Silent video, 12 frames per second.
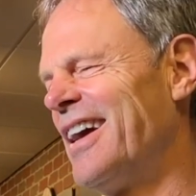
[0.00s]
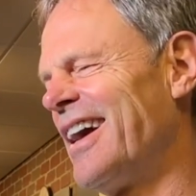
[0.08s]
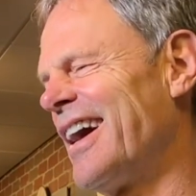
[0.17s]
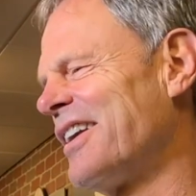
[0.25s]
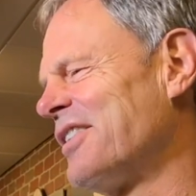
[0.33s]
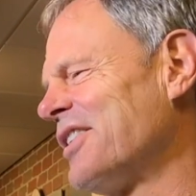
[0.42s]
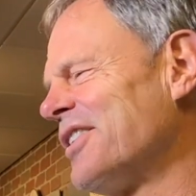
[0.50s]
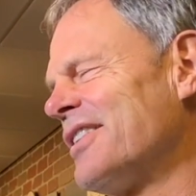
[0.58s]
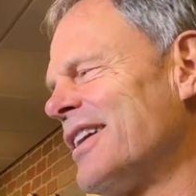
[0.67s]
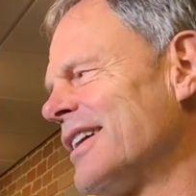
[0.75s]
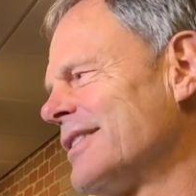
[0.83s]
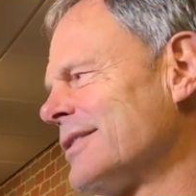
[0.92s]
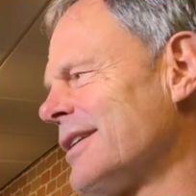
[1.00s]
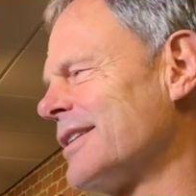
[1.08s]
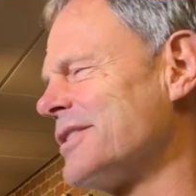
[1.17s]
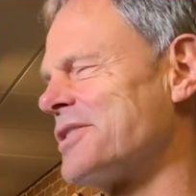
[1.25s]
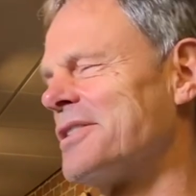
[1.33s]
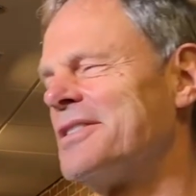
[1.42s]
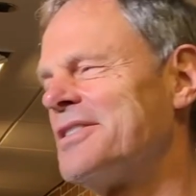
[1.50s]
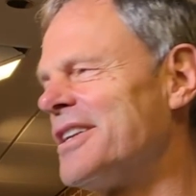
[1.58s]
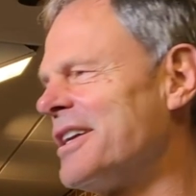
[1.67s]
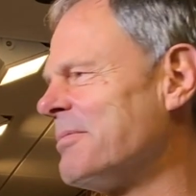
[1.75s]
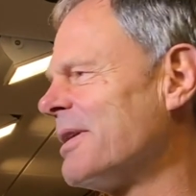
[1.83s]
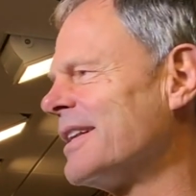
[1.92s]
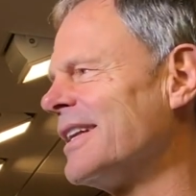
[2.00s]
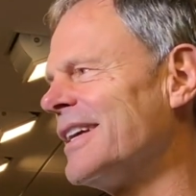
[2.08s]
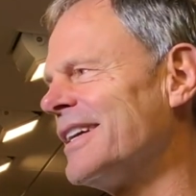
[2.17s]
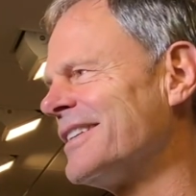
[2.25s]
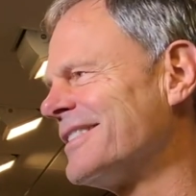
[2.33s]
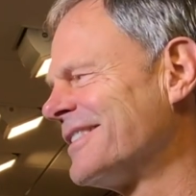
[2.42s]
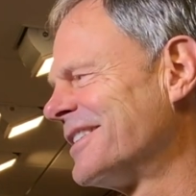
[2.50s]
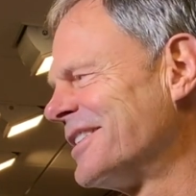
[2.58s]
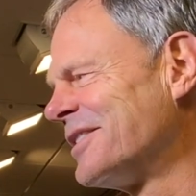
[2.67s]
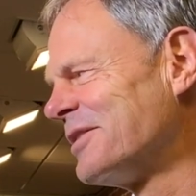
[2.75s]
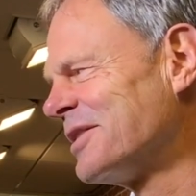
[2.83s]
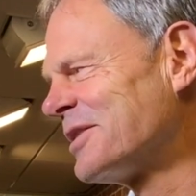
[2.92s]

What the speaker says: I don't know. I just, it's day by day. It's